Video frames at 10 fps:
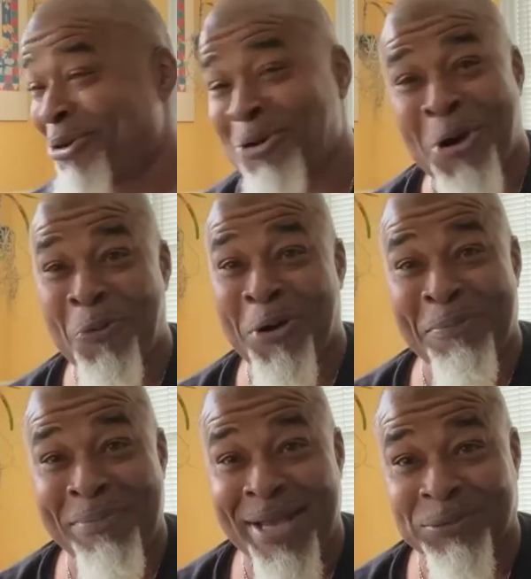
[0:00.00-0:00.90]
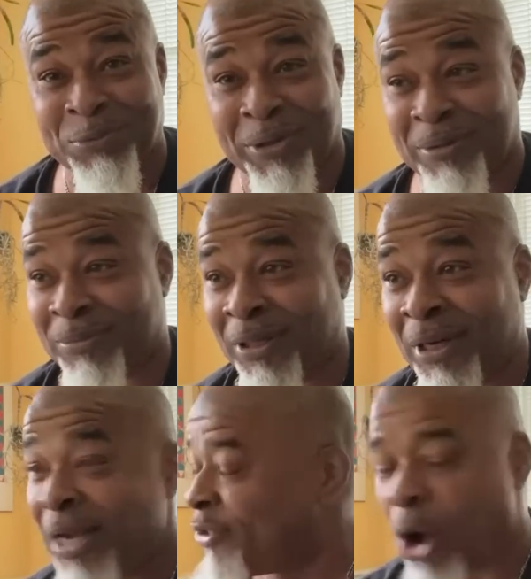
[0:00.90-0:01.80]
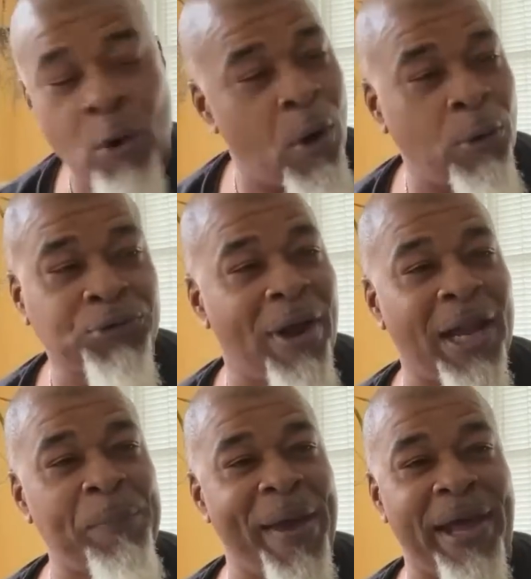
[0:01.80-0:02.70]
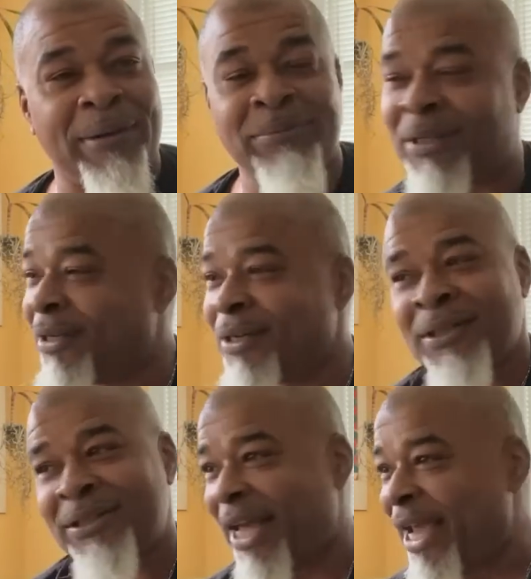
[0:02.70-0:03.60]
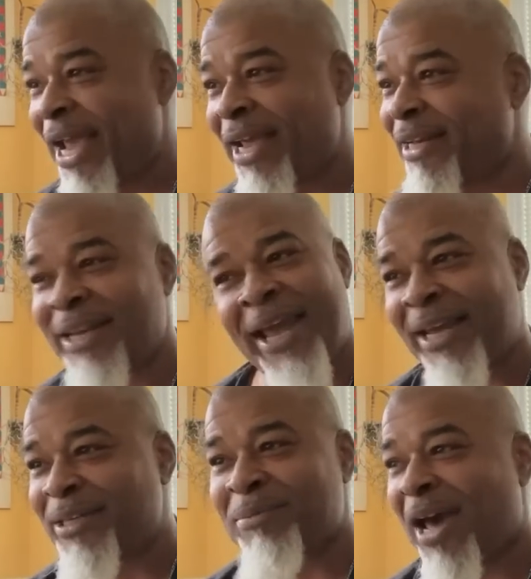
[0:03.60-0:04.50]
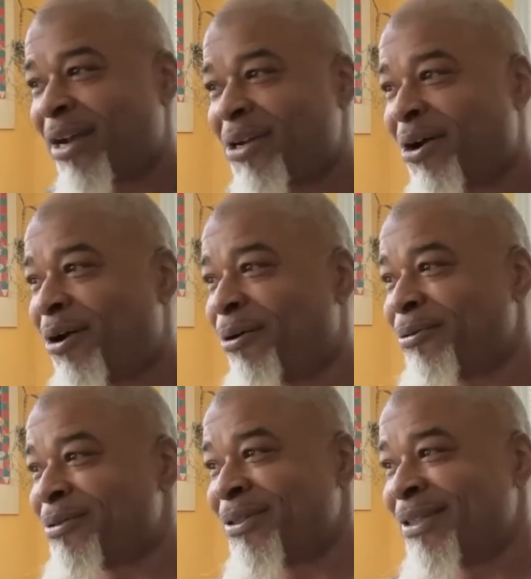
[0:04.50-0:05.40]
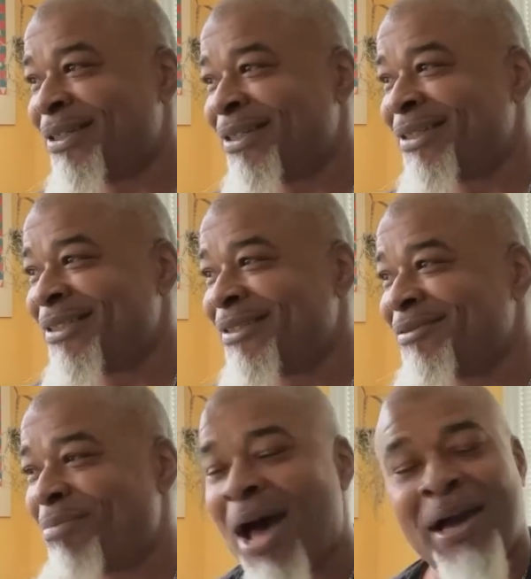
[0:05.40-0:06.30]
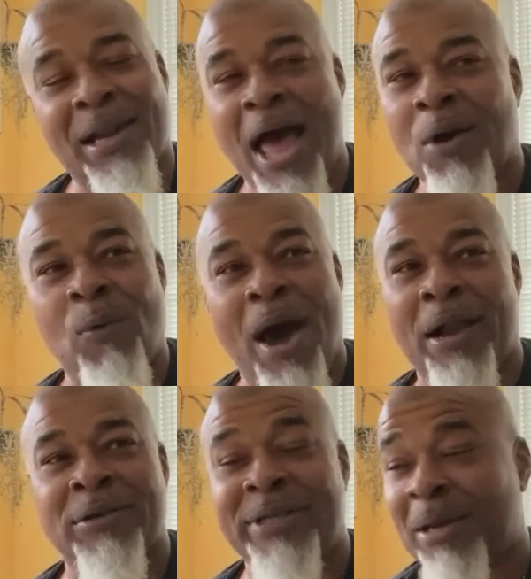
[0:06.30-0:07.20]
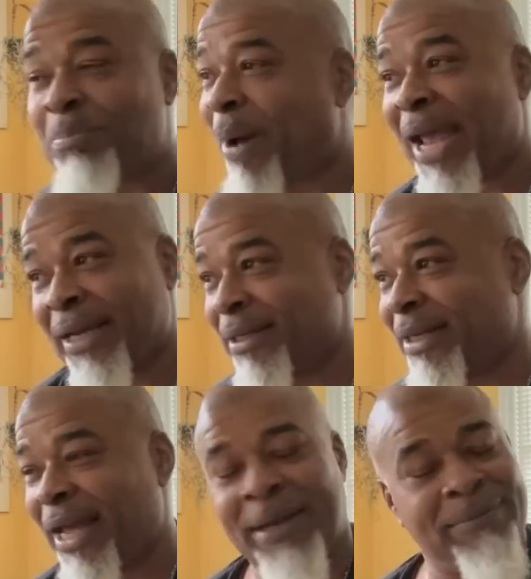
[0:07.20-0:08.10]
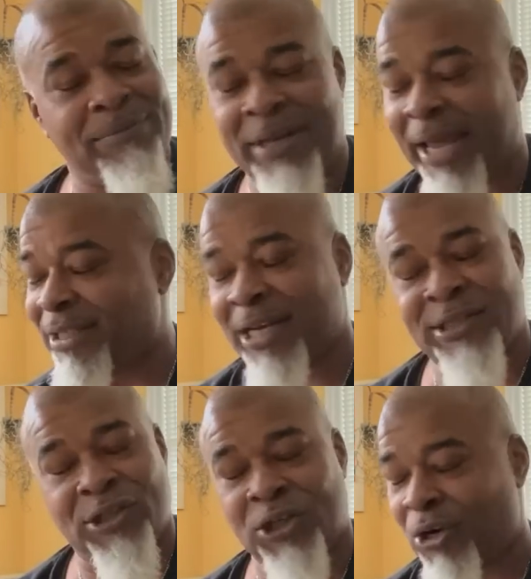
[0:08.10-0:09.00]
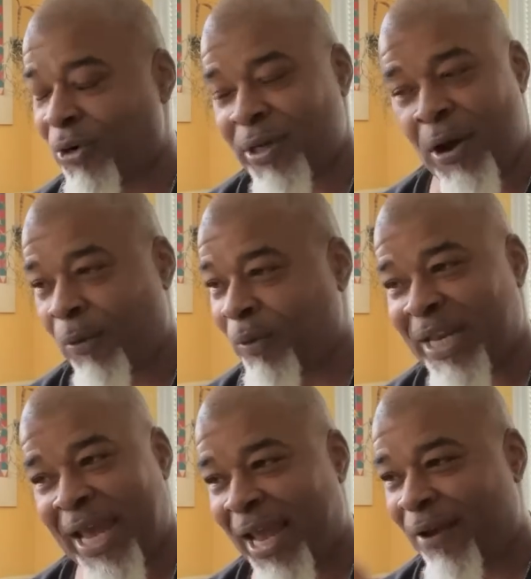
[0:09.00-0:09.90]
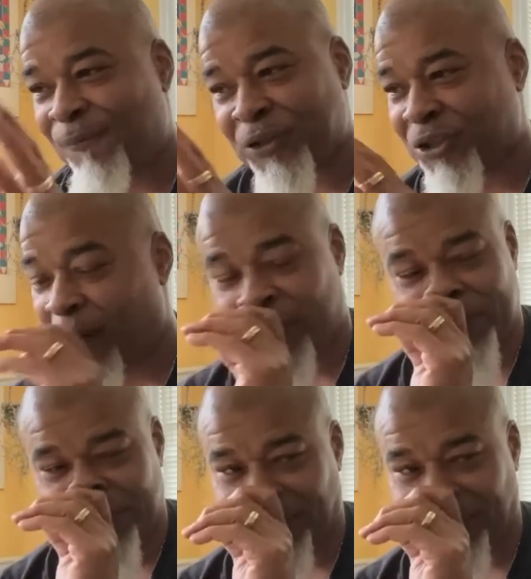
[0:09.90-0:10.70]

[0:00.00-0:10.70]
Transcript: you don't want to mess with them. Don't go trying to pet them. They ain't, they ain't them kind of dogs. My Glockwallers, they bite. They they just security only. They ain't for show.